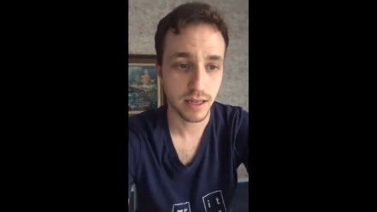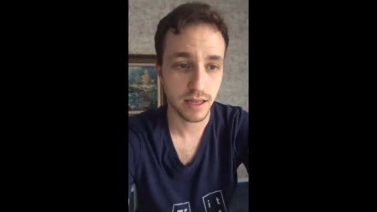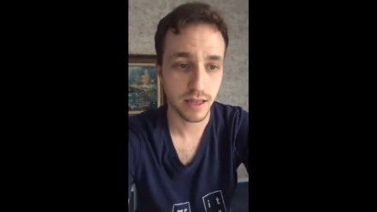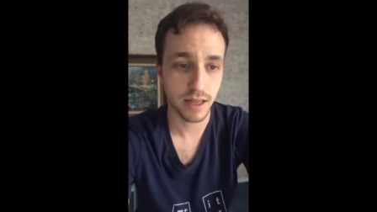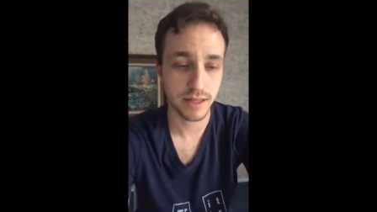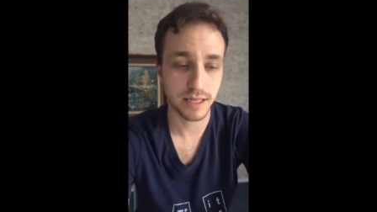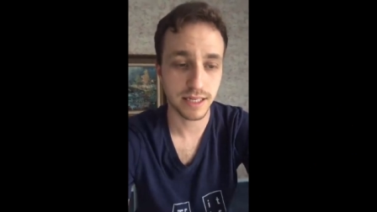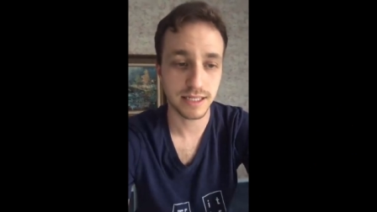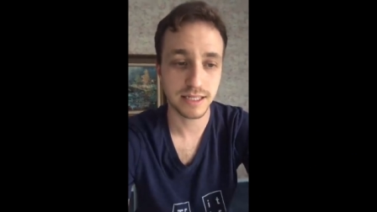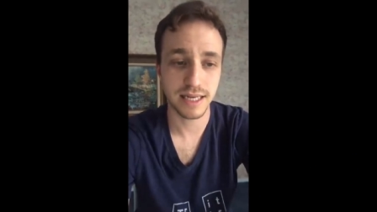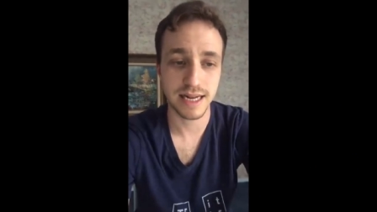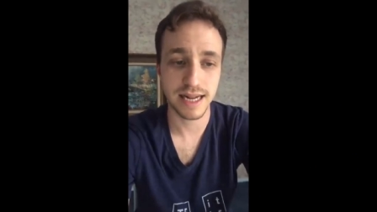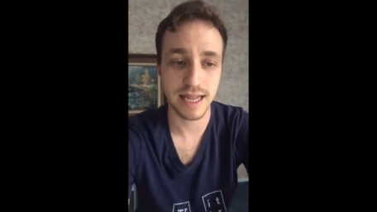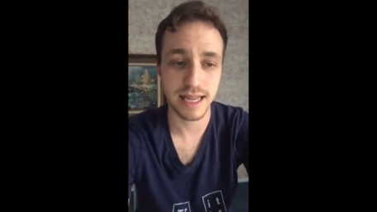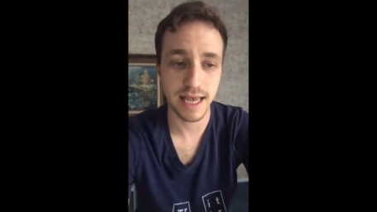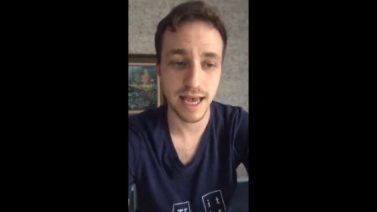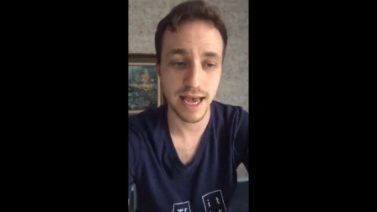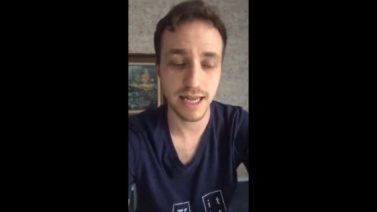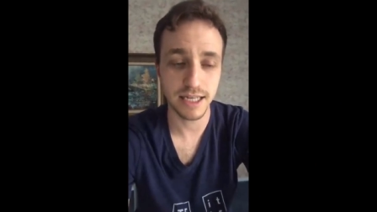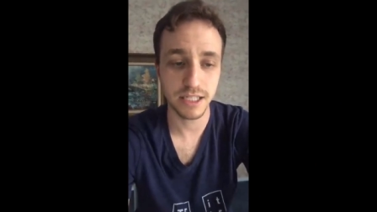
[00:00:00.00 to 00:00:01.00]
And then he said,
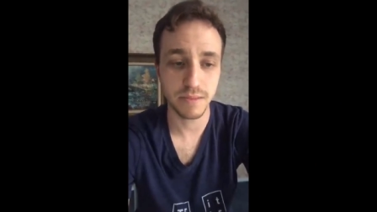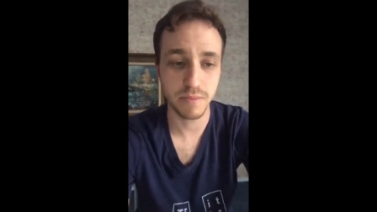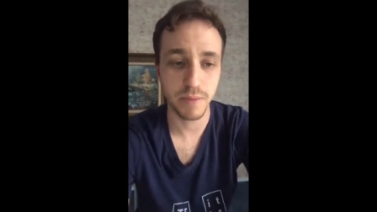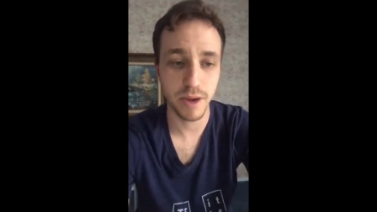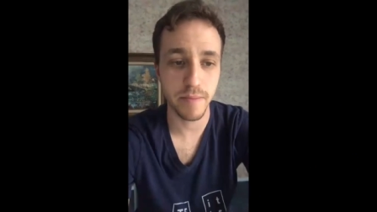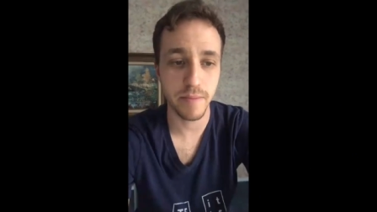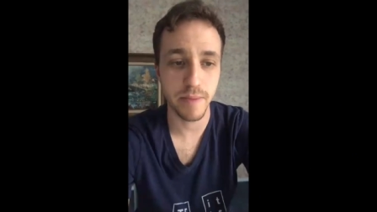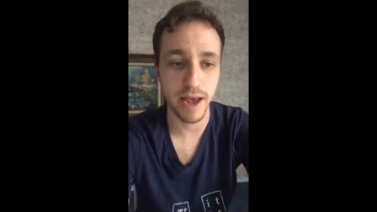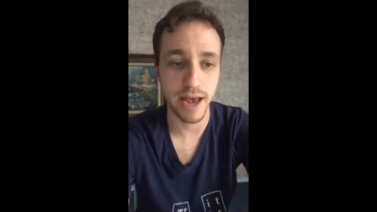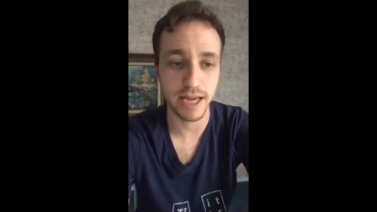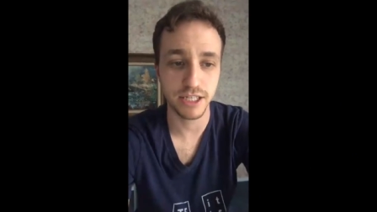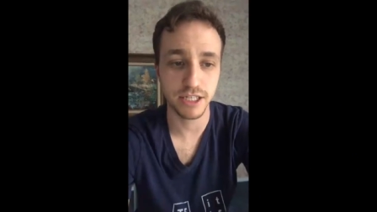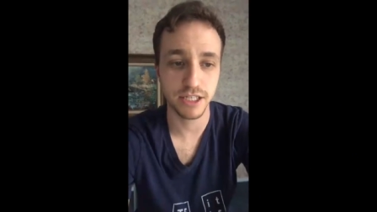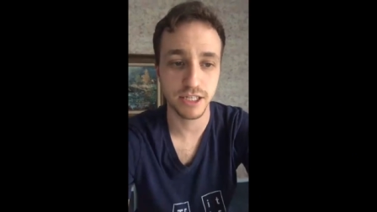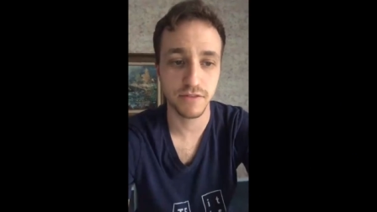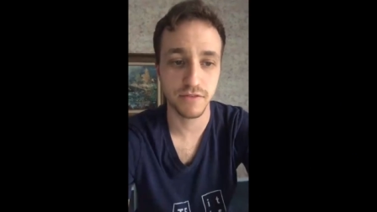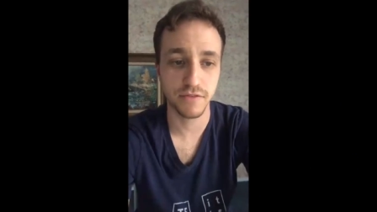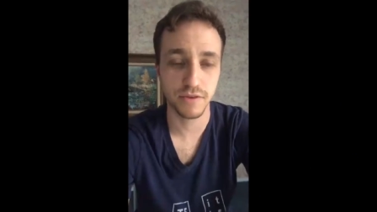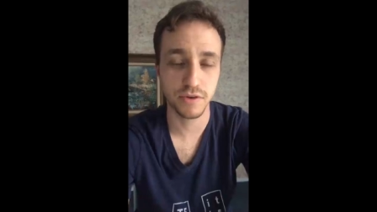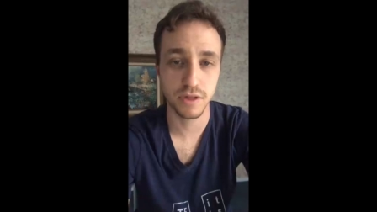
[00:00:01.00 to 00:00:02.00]
Catch my
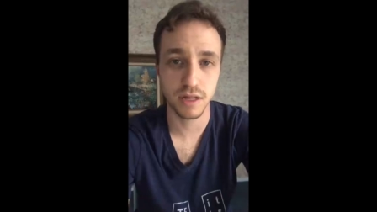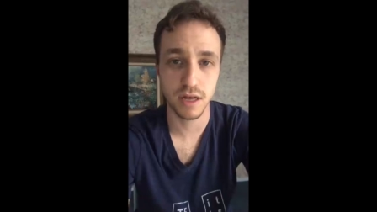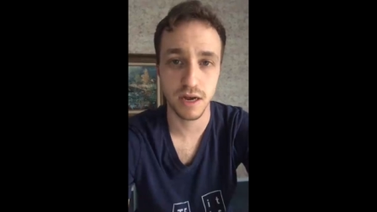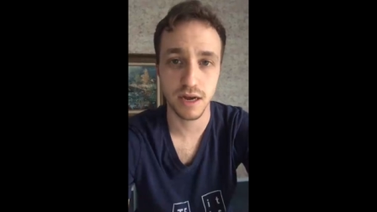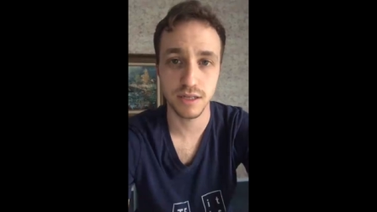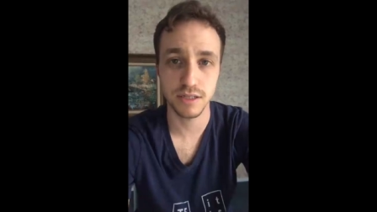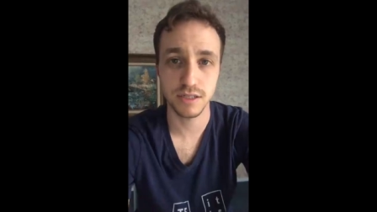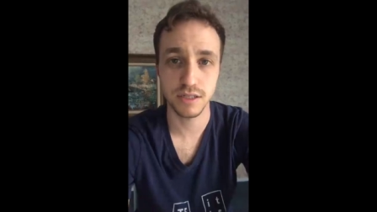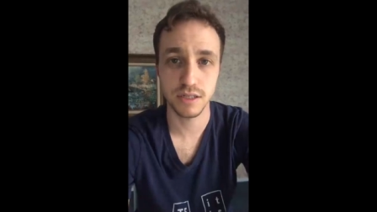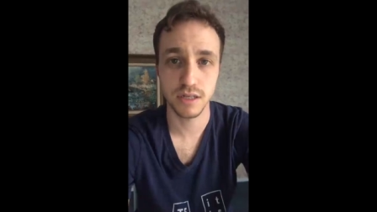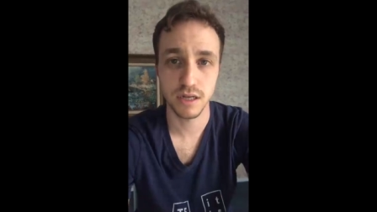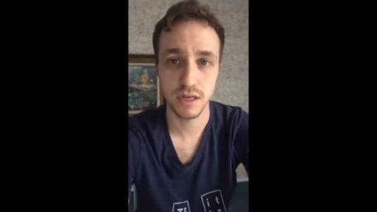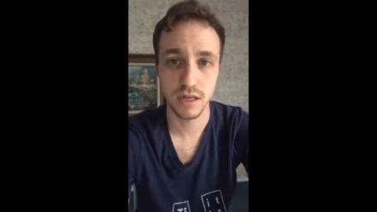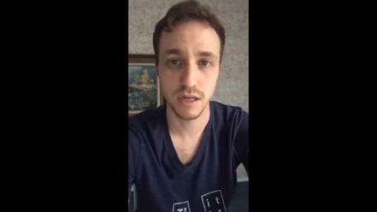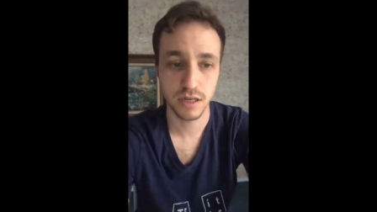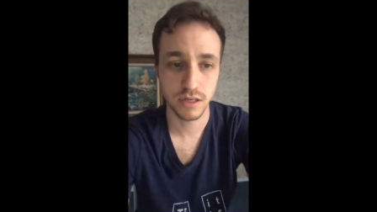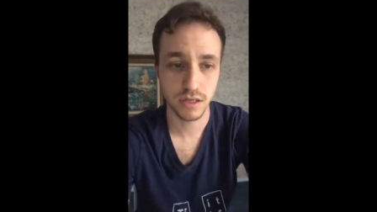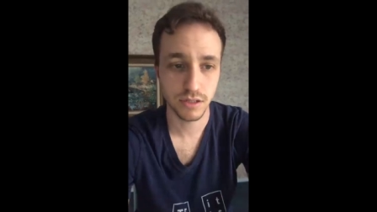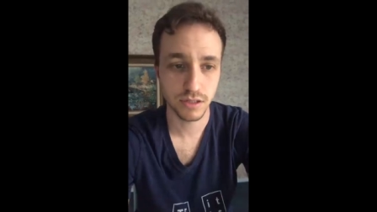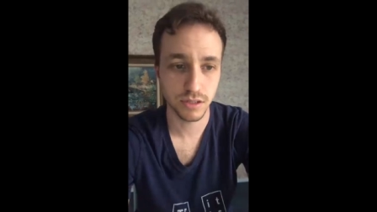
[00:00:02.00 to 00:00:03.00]
passion for lost
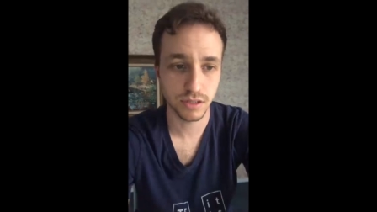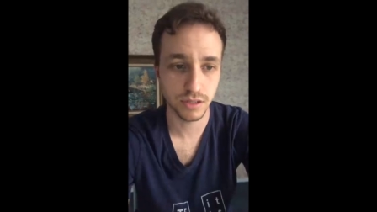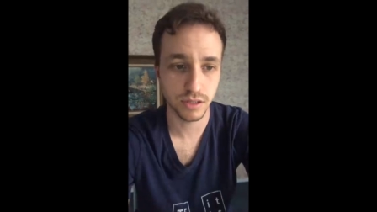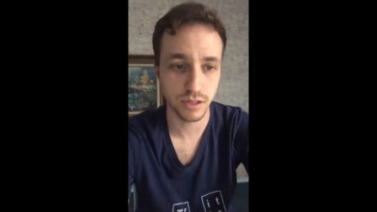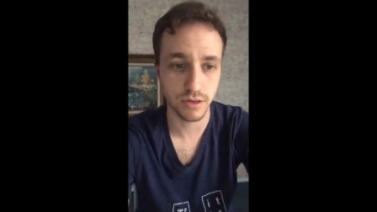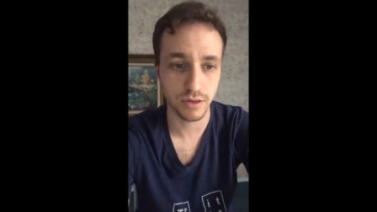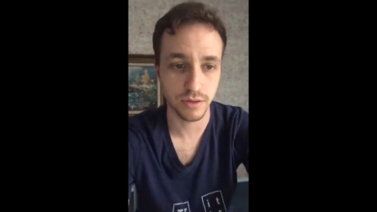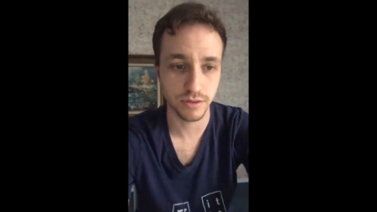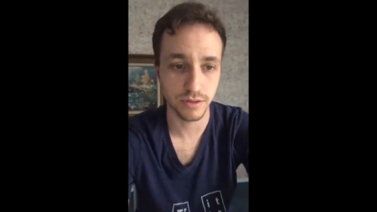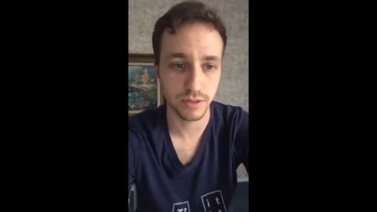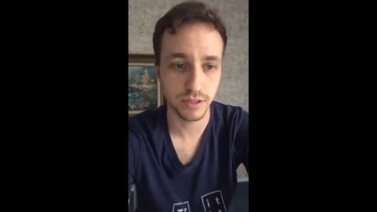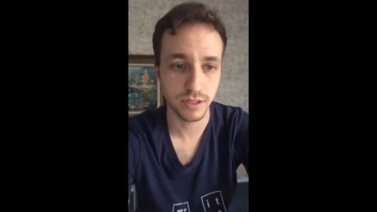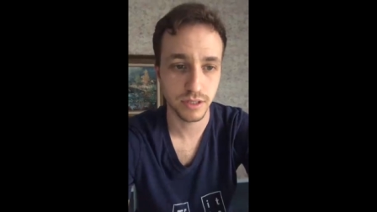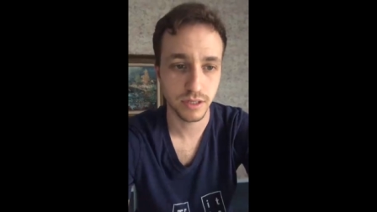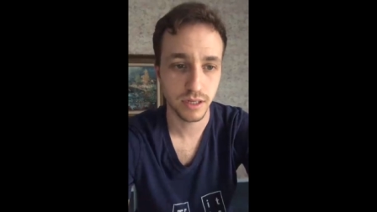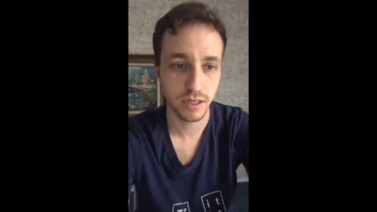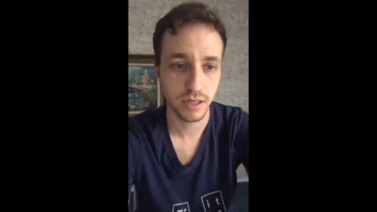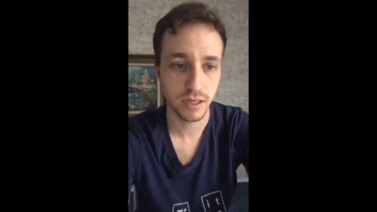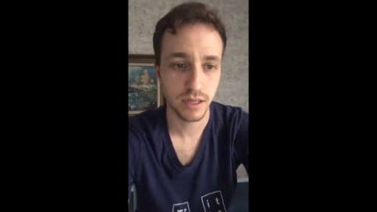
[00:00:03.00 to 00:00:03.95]
souls.